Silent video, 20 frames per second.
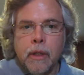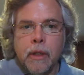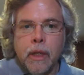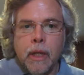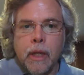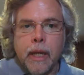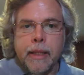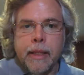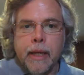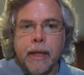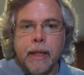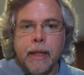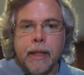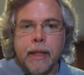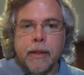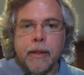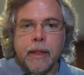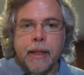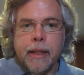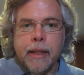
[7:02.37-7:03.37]
and
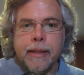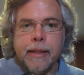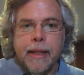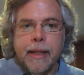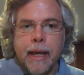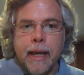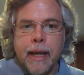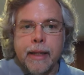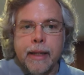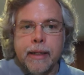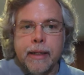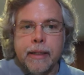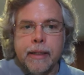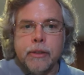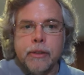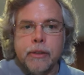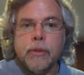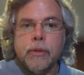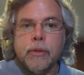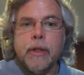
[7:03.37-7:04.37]
that
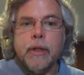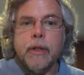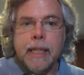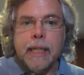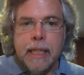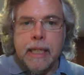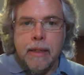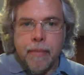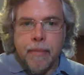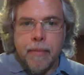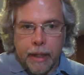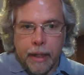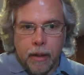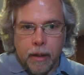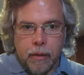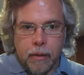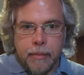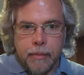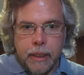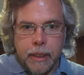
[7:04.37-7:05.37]
you should
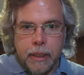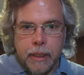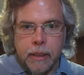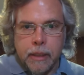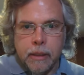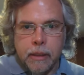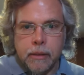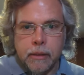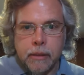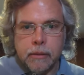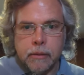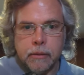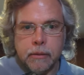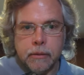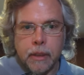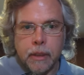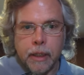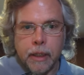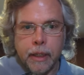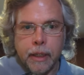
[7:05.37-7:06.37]
email me,
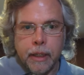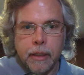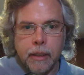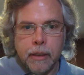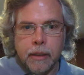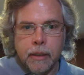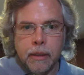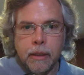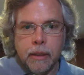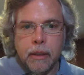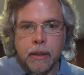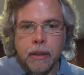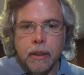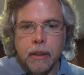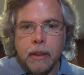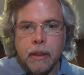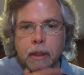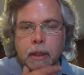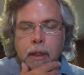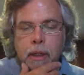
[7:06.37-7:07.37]
okay?
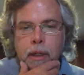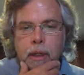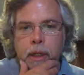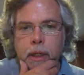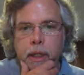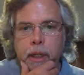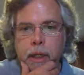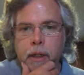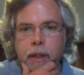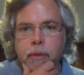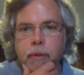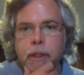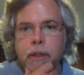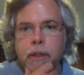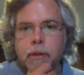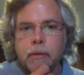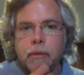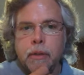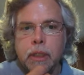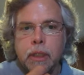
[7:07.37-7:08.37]
And when
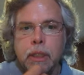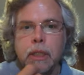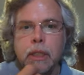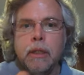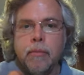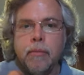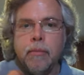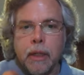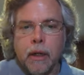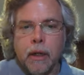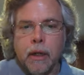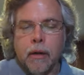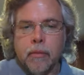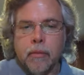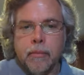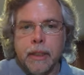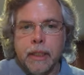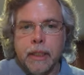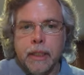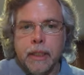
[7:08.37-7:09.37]
you email
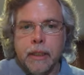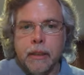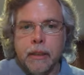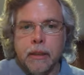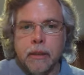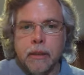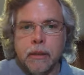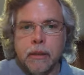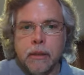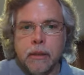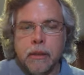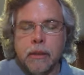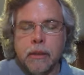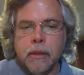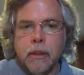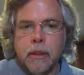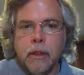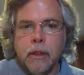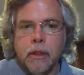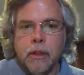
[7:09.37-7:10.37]
me
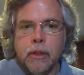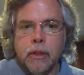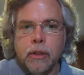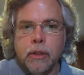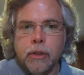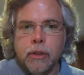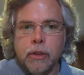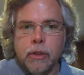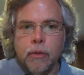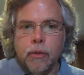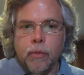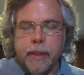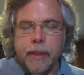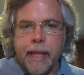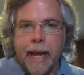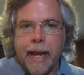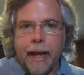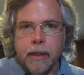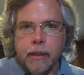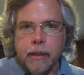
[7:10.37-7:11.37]
with
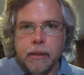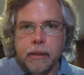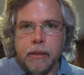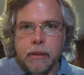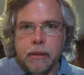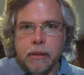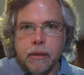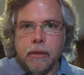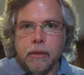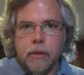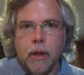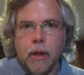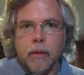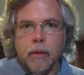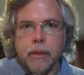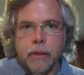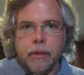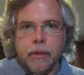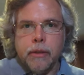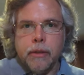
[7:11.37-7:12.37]
that trouble,
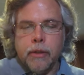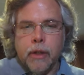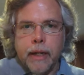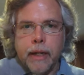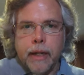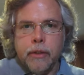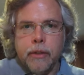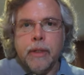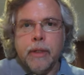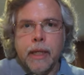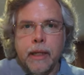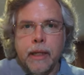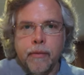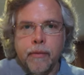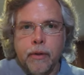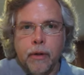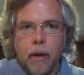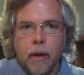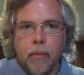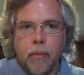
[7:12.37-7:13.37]
you try to do that, you have
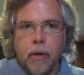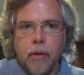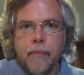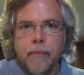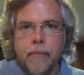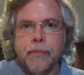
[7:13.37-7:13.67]
trouble.